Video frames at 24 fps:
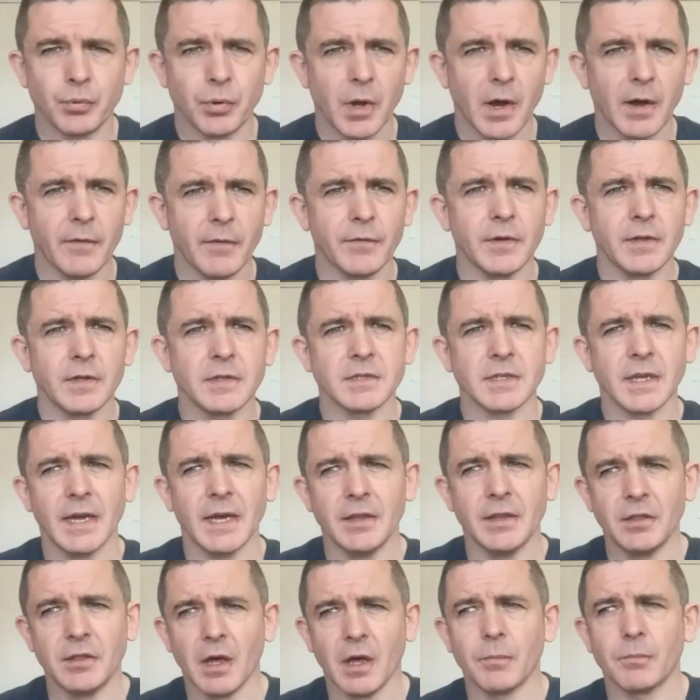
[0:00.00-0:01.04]
profits
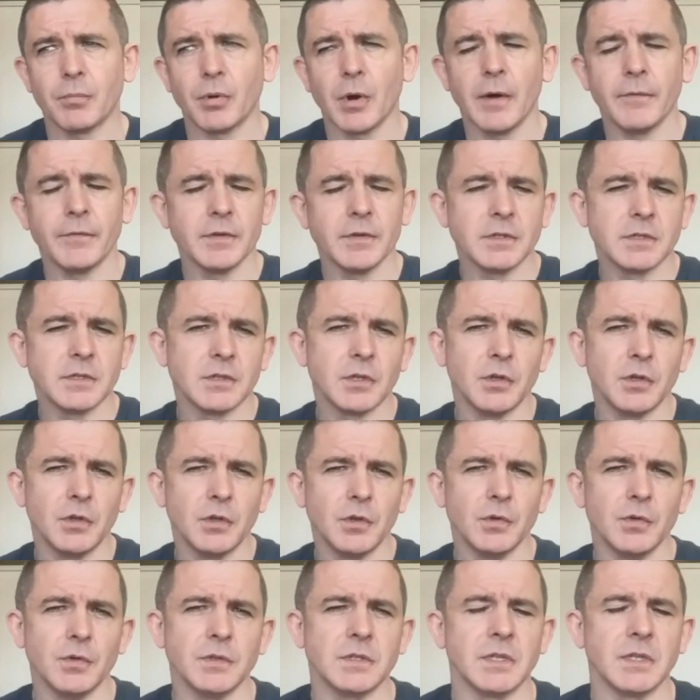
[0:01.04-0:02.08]
and non-profits to
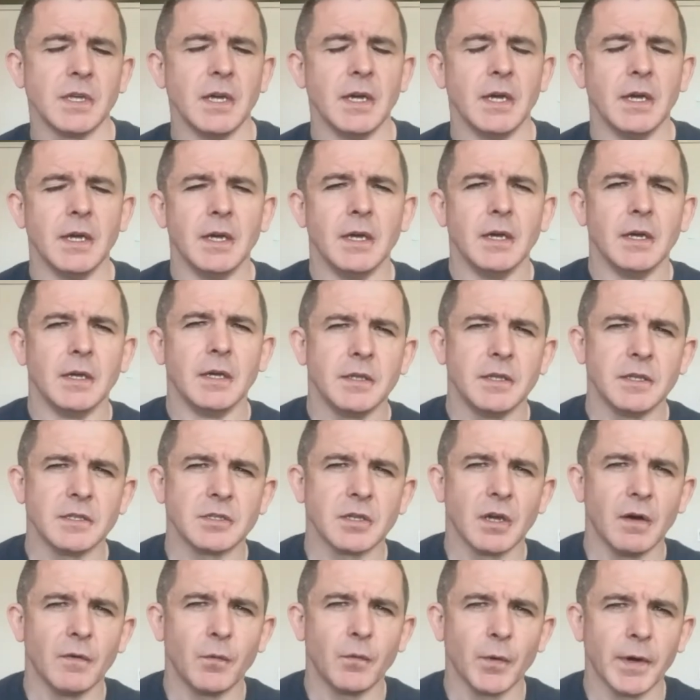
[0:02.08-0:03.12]
use the
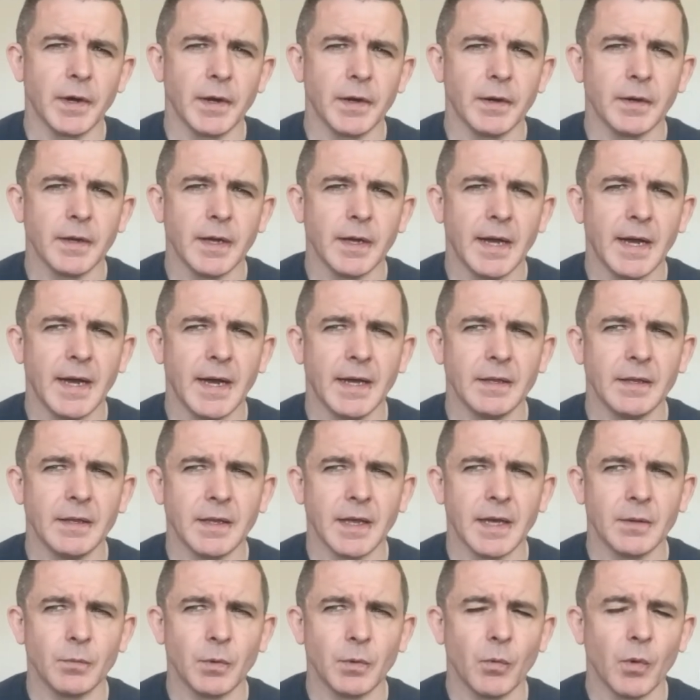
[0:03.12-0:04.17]
software and,
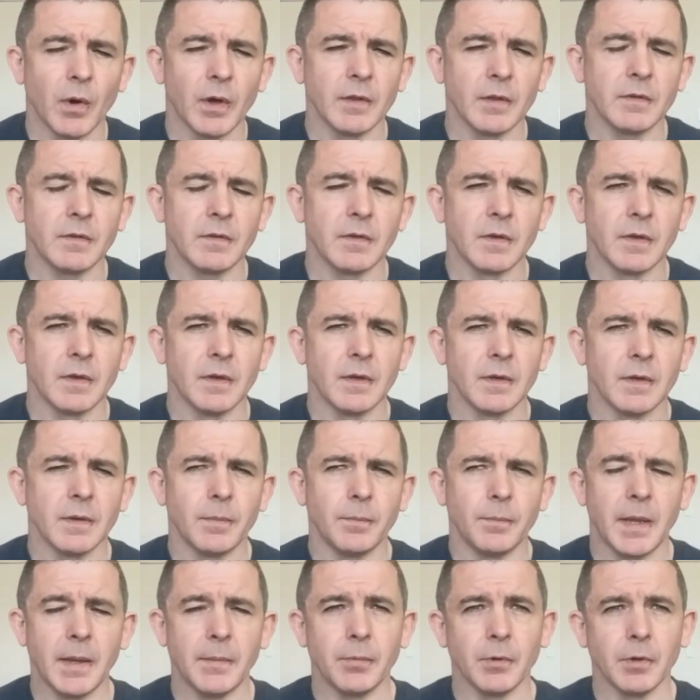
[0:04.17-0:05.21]
and we want
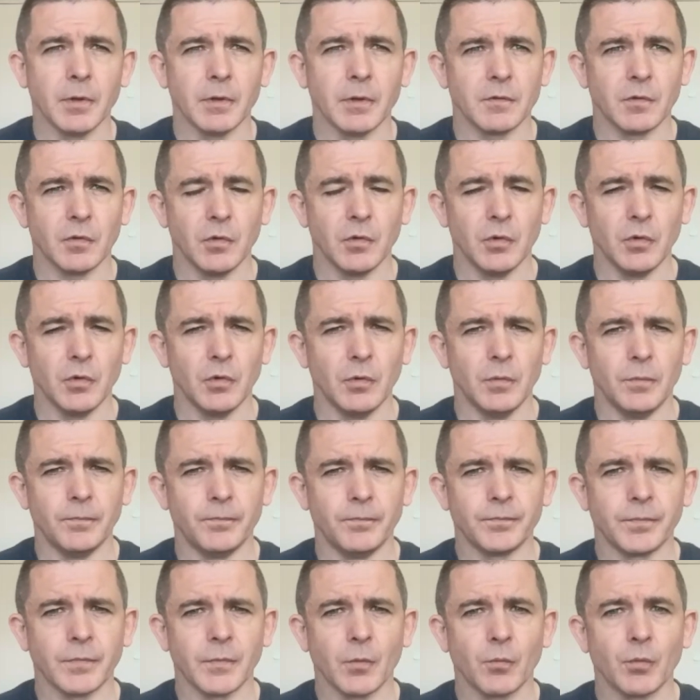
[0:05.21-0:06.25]
people to
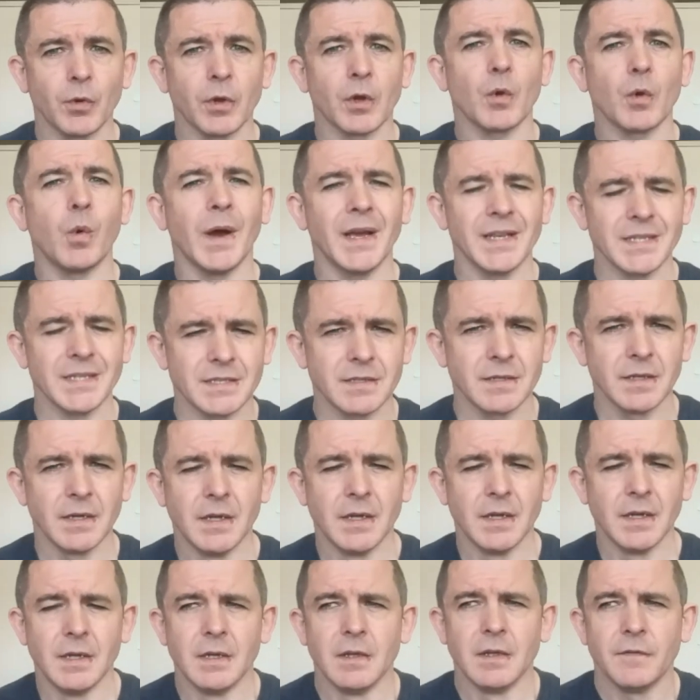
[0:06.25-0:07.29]
request
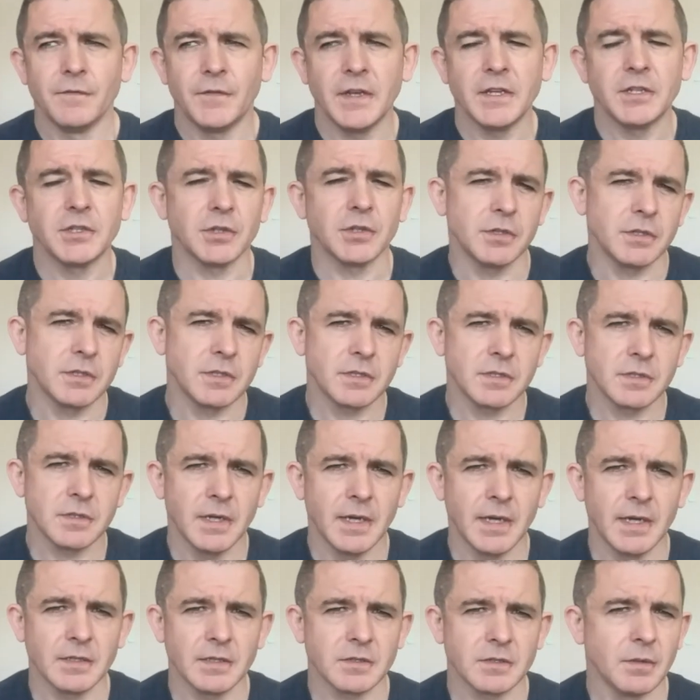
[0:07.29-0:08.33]
features,
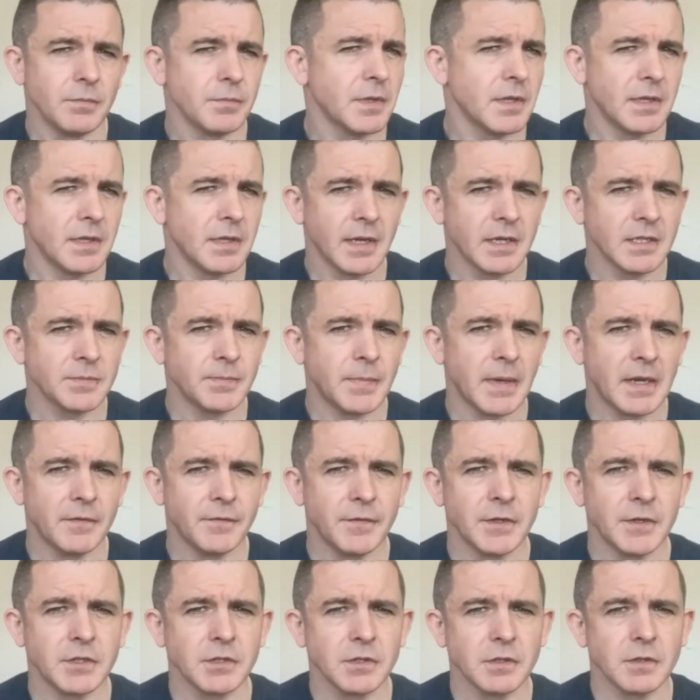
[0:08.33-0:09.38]
uh, something that is
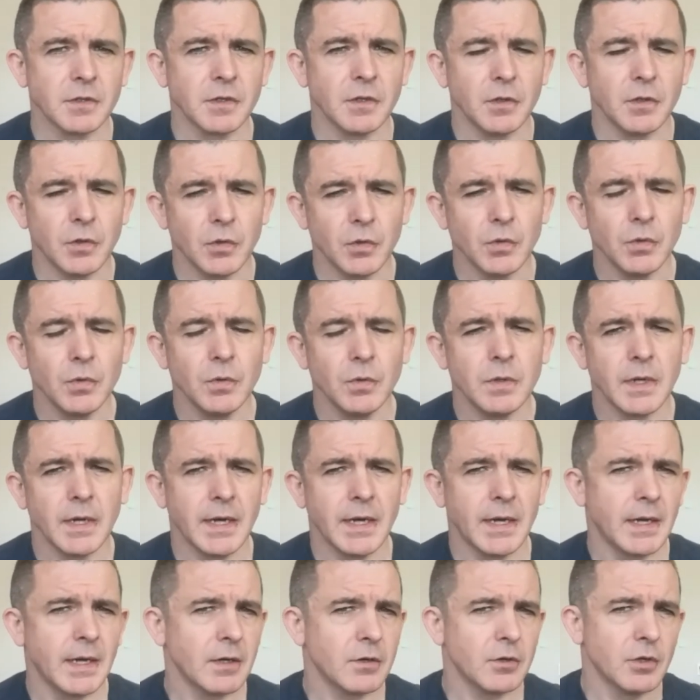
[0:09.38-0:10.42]
beneficial to you
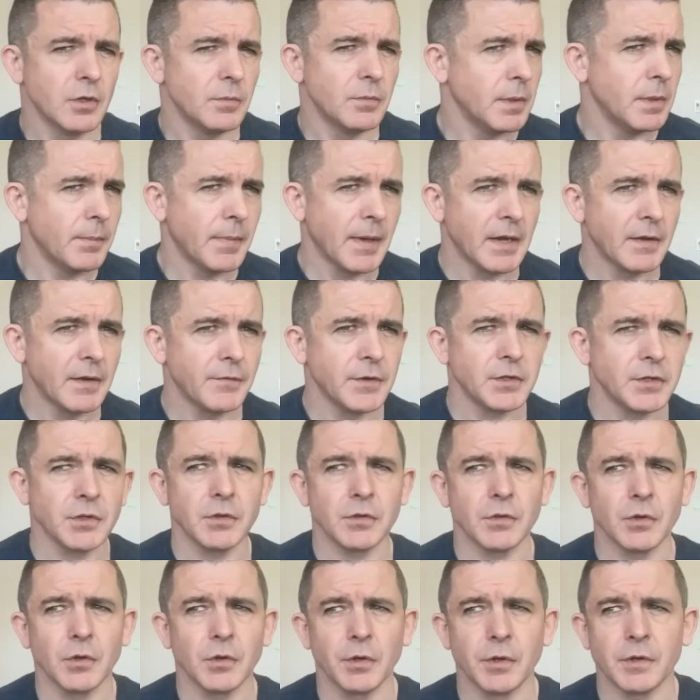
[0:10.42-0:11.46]
uh, could be
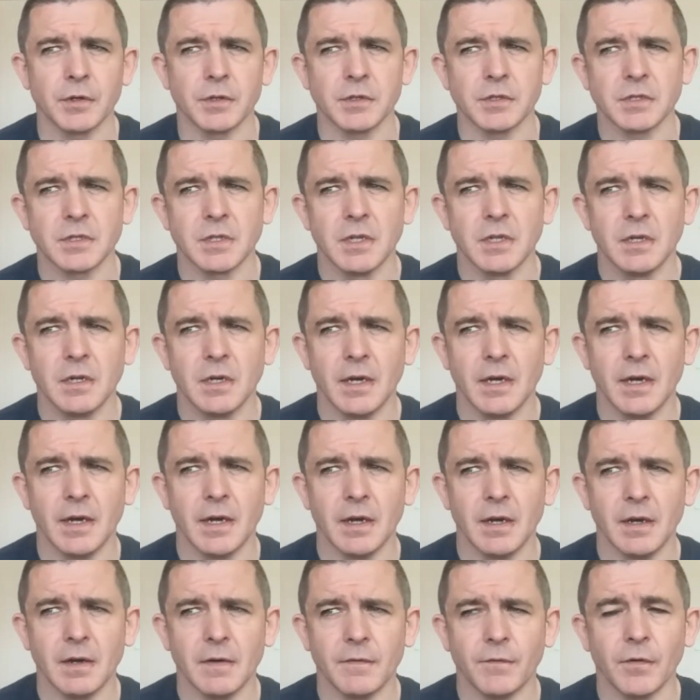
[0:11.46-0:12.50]
beneficial to others.
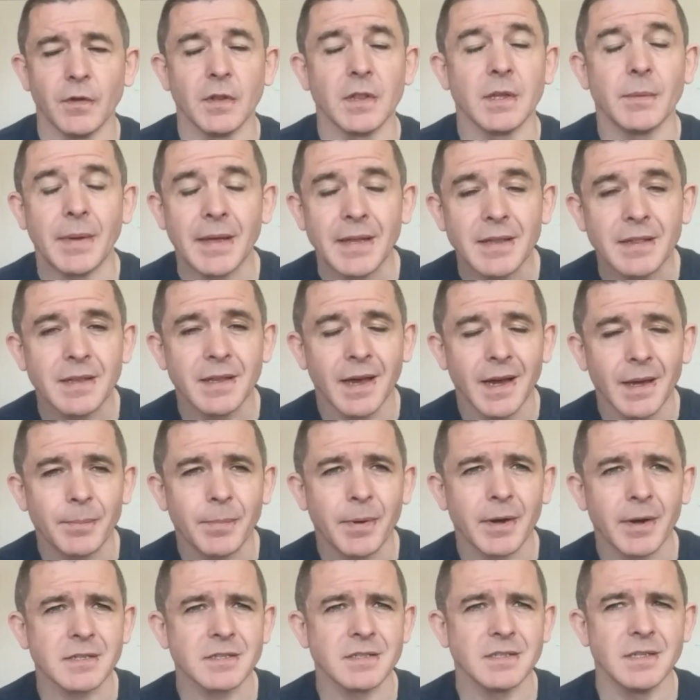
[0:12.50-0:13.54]
Uh, fundamentally, I
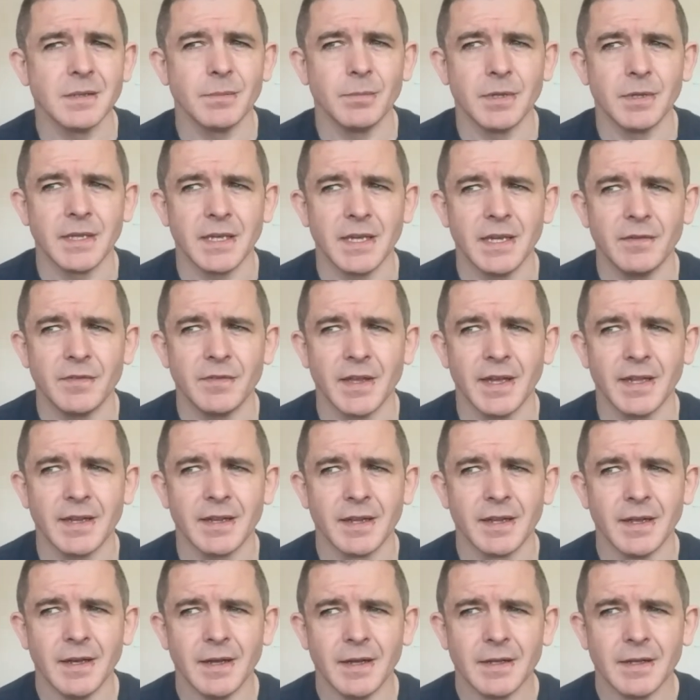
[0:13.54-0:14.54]
personally believe that,